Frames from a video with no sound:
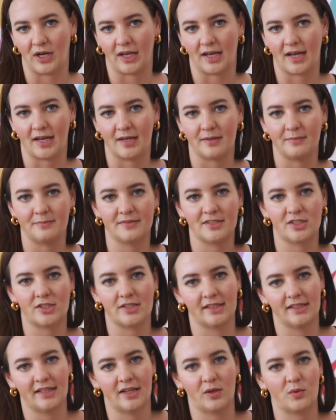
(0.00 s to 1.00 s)
it comes
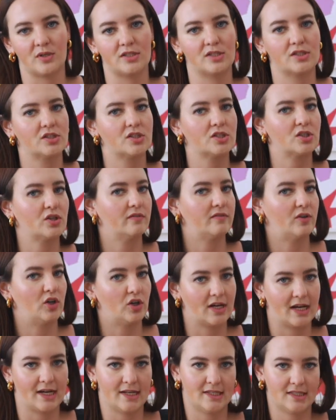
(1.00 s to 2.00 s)
to liquids of all
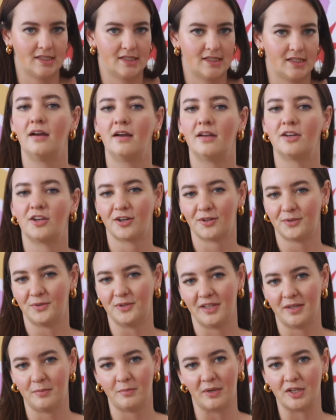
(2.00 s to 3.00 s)
kinds. Not
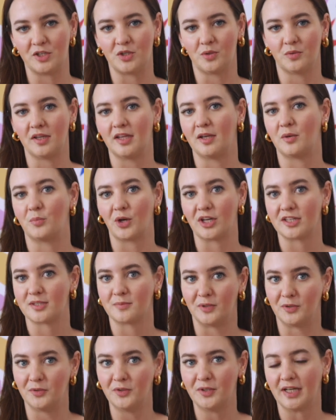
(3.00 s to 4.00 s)
only might you leak breast
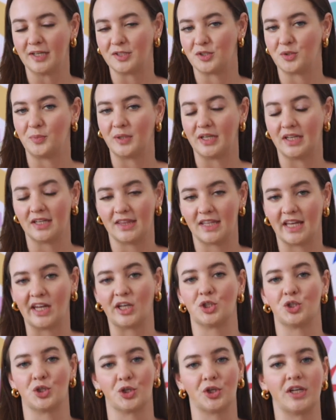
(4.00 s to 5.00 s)
milk as you begin
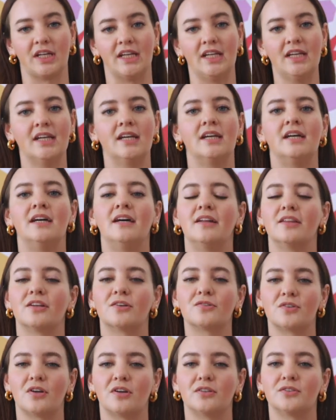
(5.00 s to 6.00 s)
that journey,
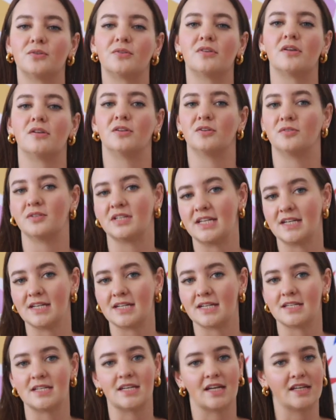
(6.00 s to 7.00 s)
there's also the
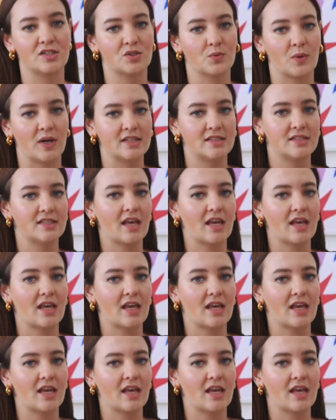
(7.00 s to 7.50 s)
lochia, night sweats,